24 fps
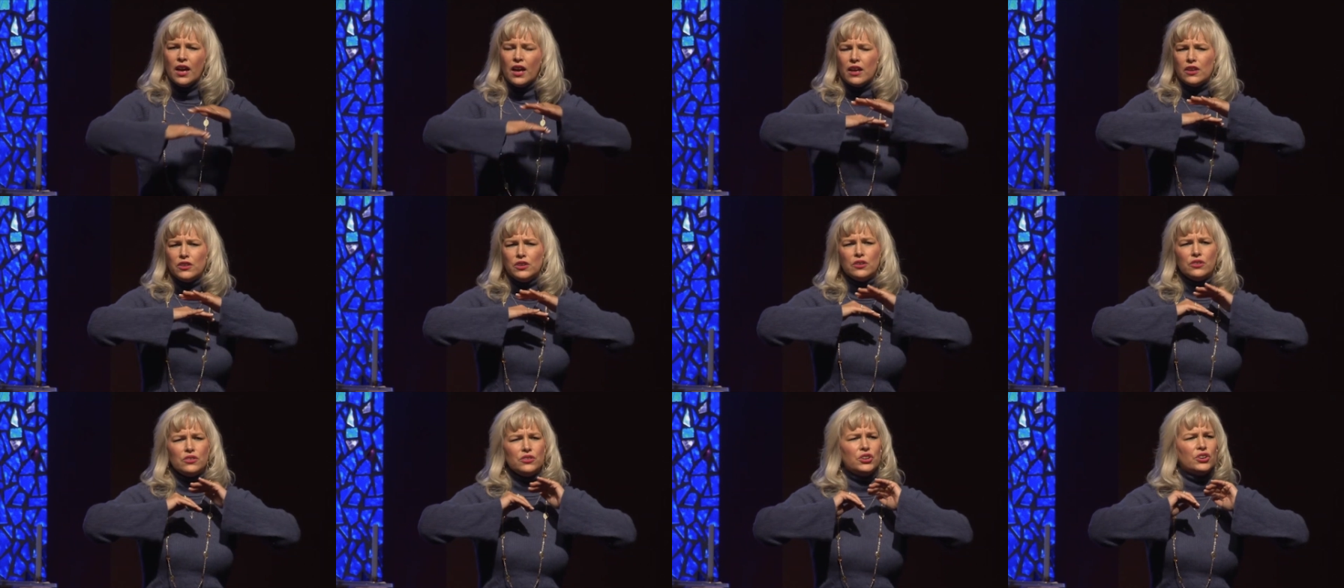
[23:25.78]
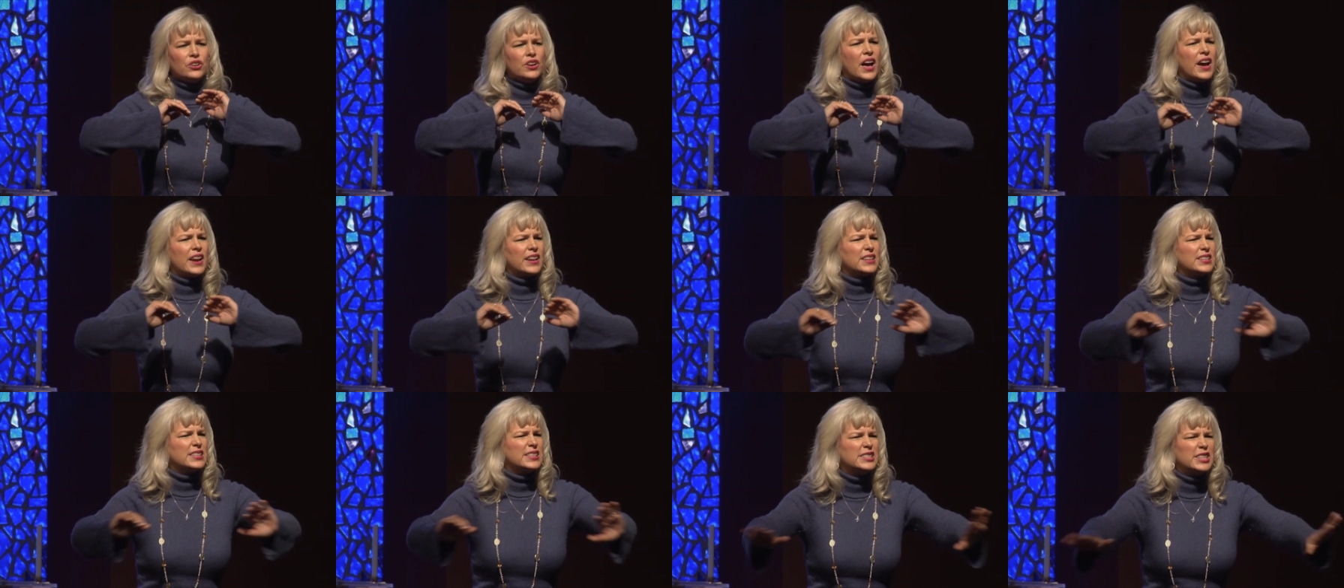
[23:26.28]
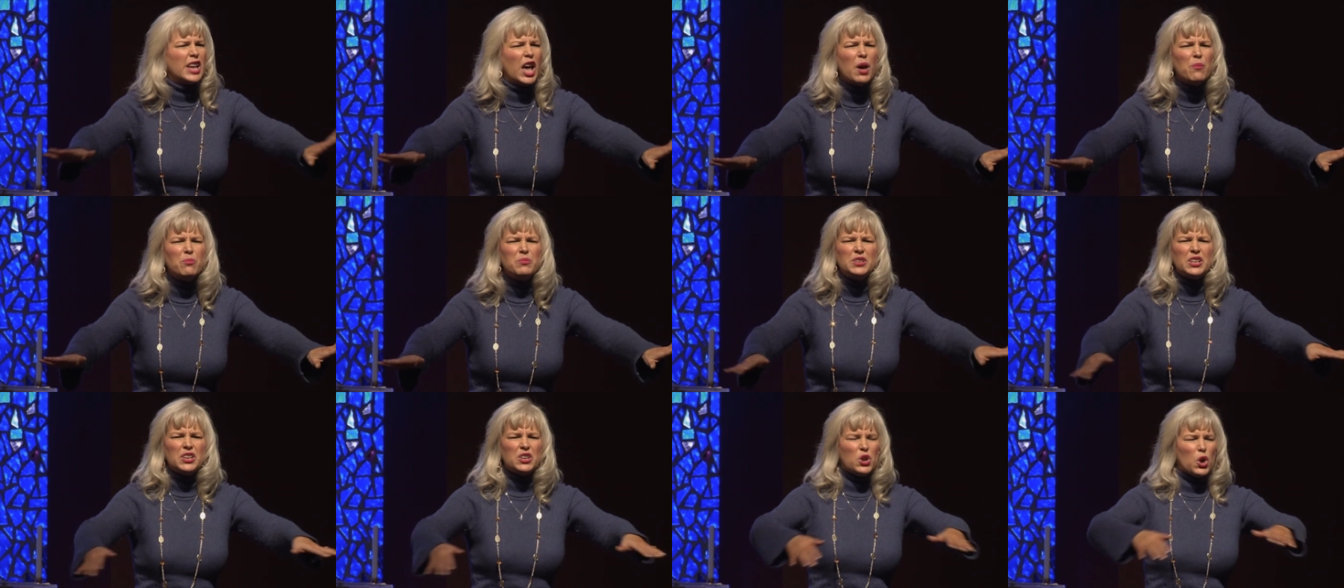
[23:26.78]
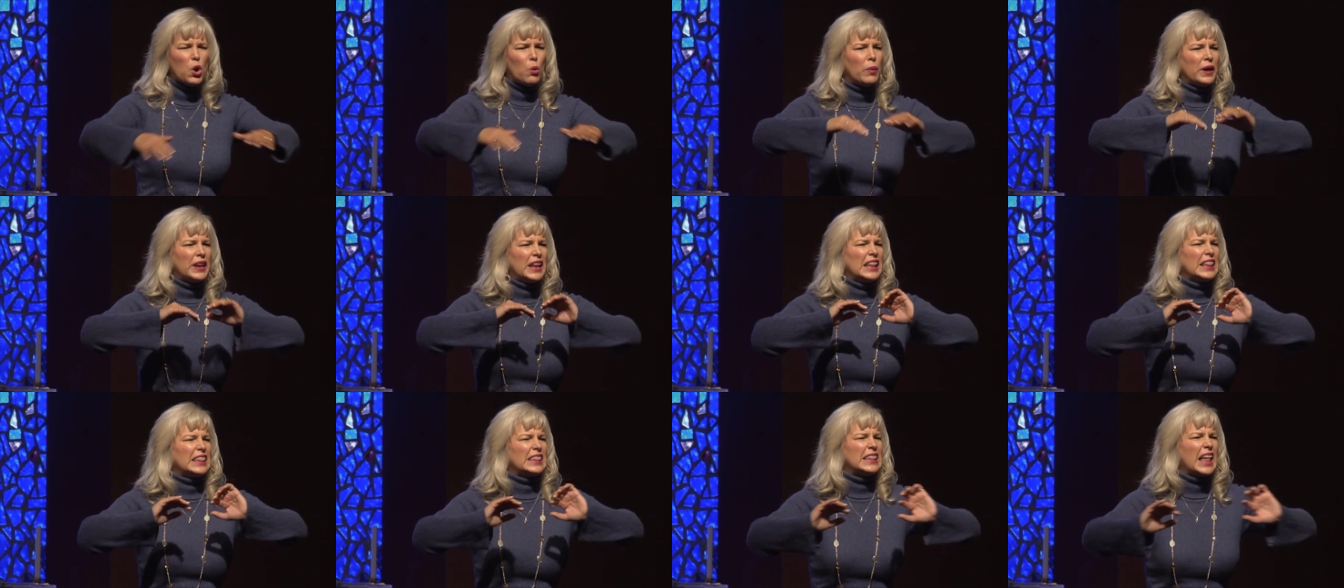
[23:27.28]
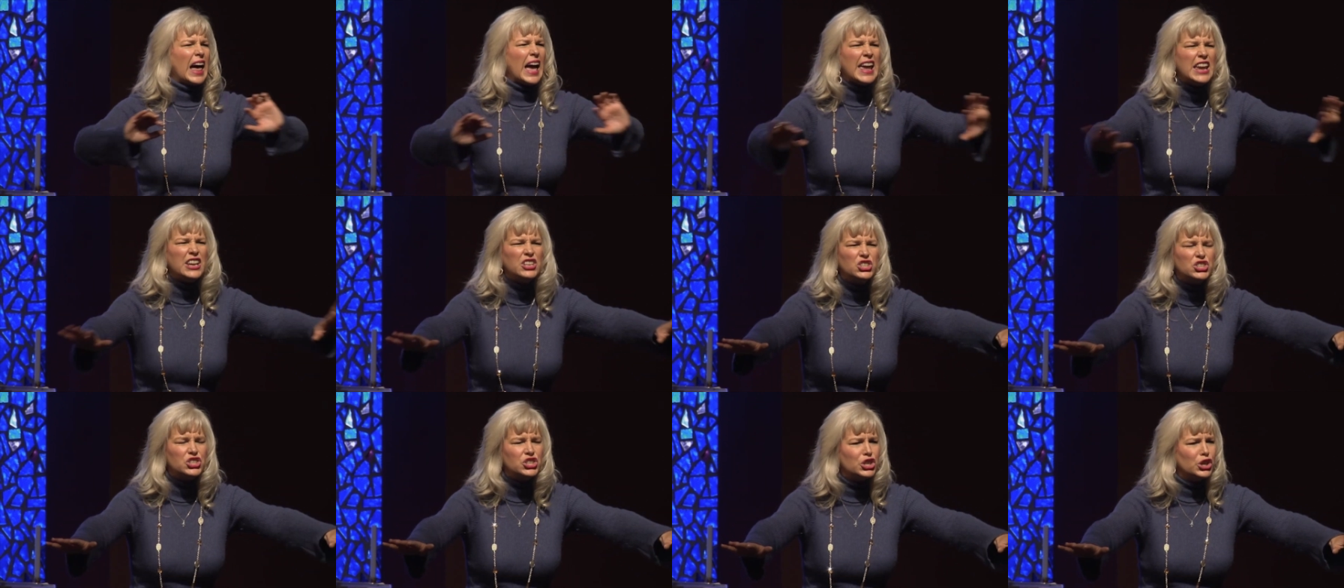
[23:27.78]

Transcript: you're not accepted, nobody likes